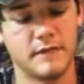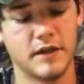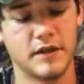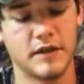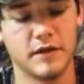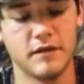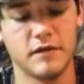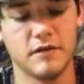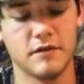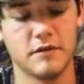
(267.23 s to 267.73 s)
a
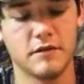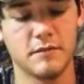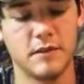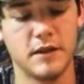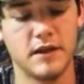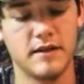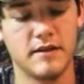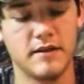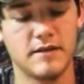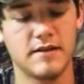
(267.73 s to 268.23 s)
good little
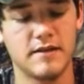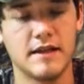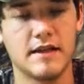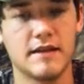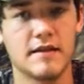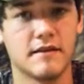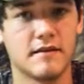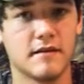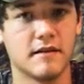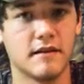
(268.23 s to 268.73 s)
spot to
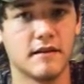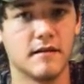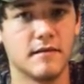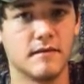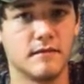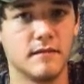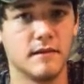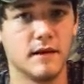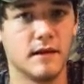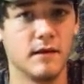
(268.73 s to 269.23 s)
set this
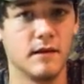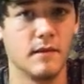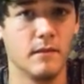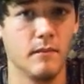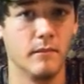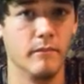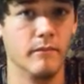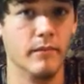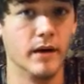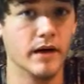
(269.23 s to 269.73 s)
up,
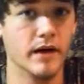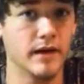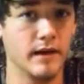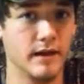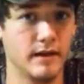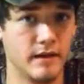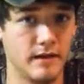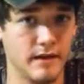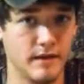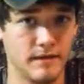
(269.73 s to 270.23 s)

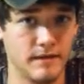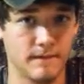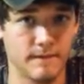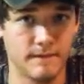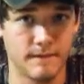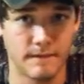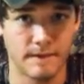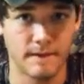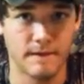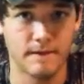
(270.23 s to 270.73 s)
but
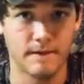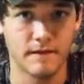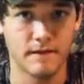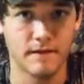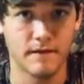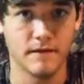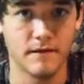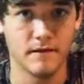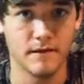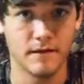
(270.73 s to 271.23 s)

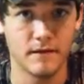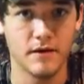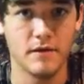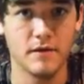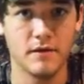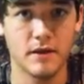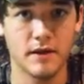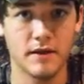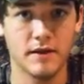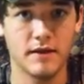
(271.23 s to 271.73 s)
you need
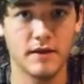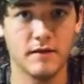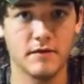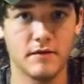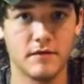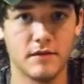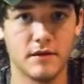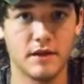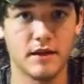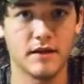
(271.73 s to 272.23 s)
to watch
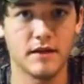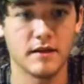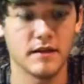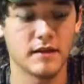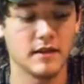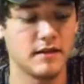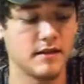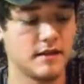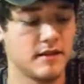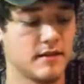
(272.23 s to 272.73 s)
out for
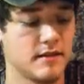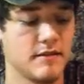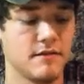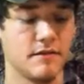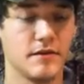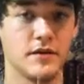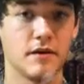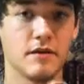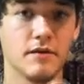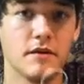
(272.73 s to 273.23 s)
regulations.
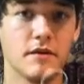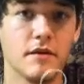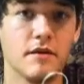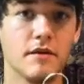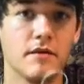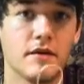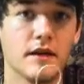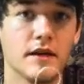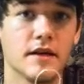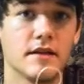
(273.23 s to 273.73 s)
If you don't know
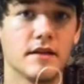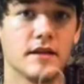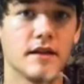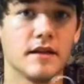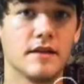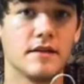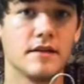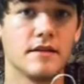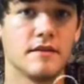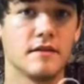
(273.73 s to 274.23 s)
your
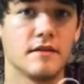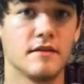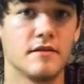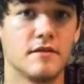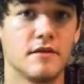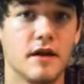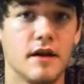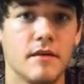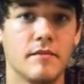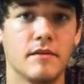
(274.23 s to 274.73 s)
regulations in
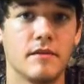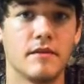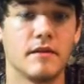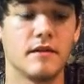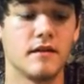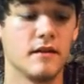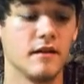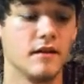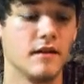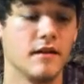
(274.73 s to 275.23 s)
trapping,
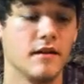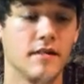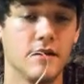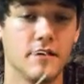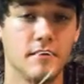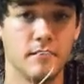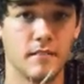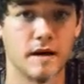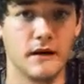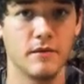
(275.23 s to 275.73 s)

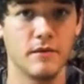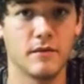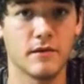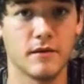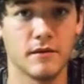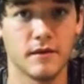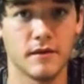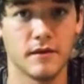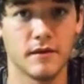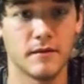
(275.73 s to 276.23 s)
you might
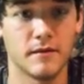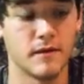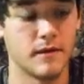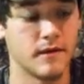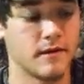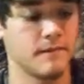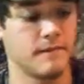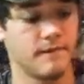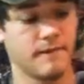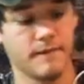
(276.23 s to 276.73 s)
want to look them
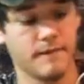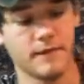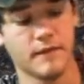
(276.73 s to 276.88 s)
up.